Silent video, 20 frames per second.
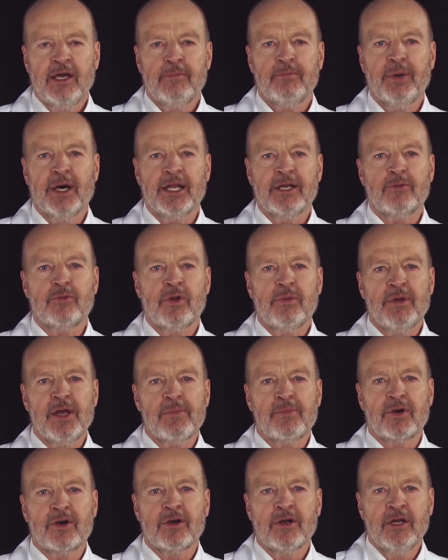But
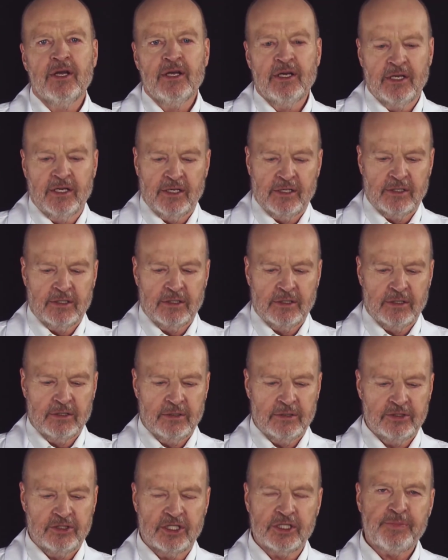remember,
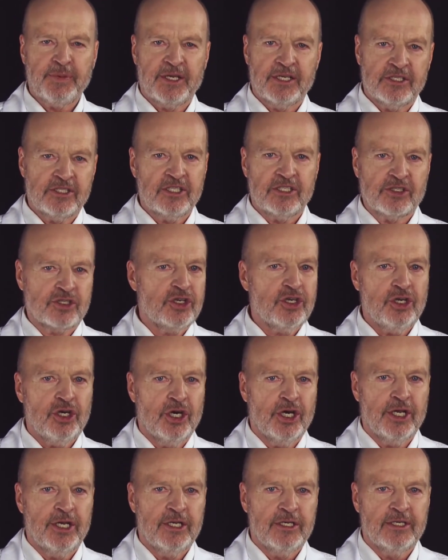just because it's
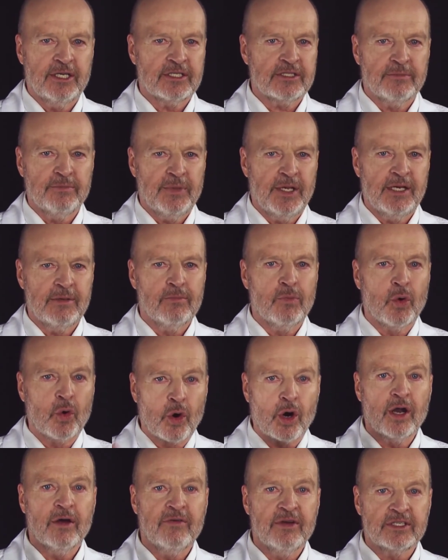good doesn't mean
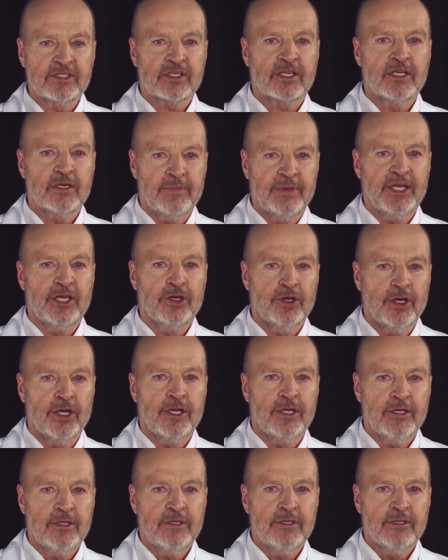more of it's going to be
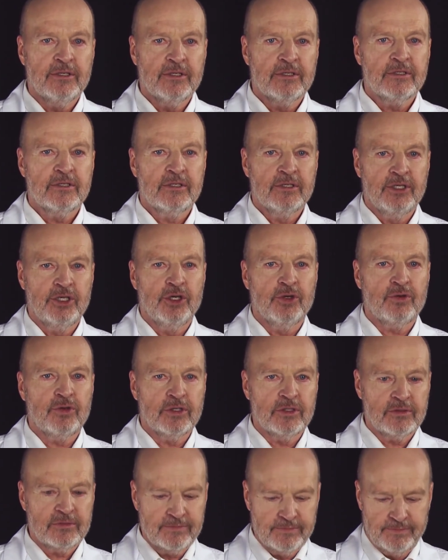good.
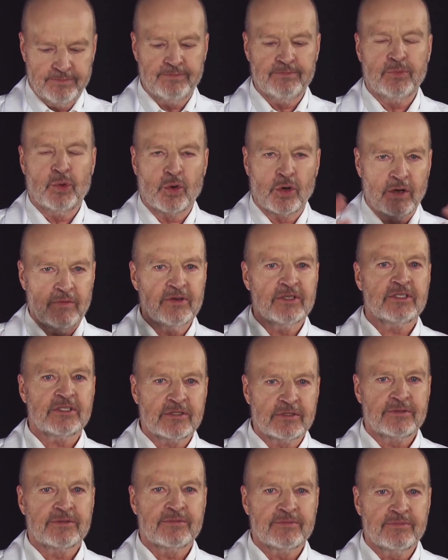More of
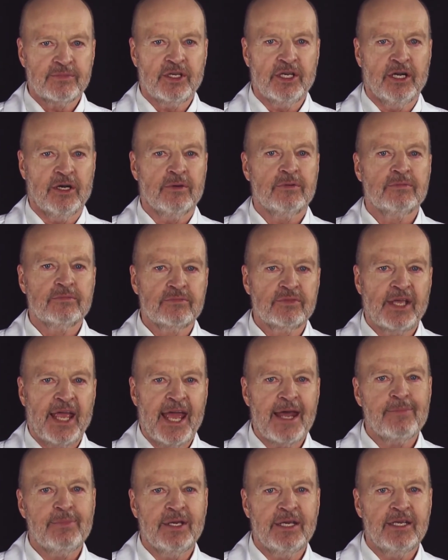it's,
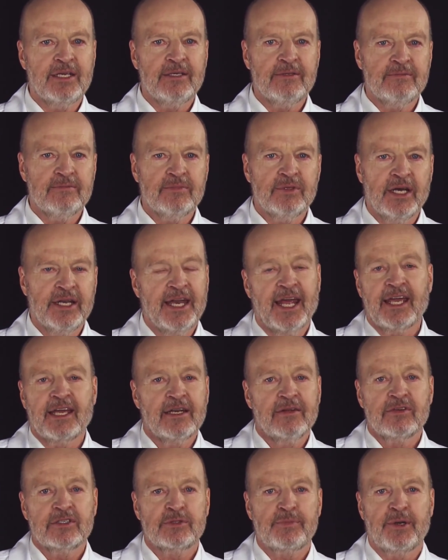can be a
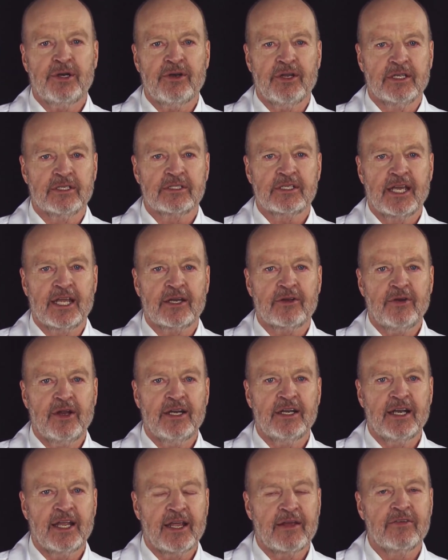negative experience, can
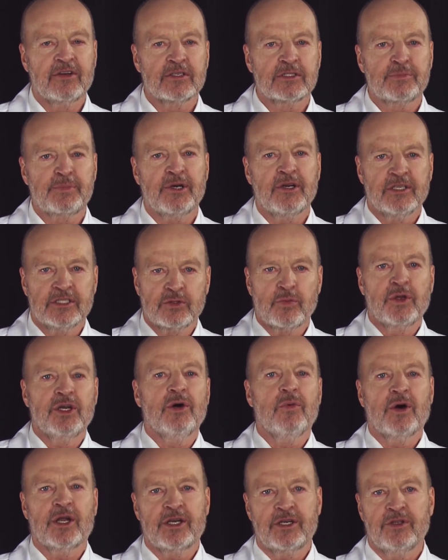create a negative experience, and we
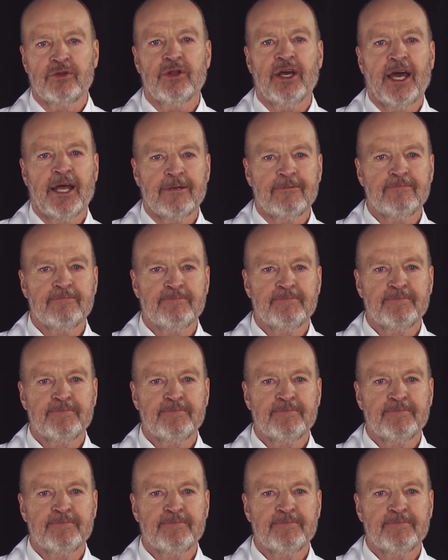don't want to do that.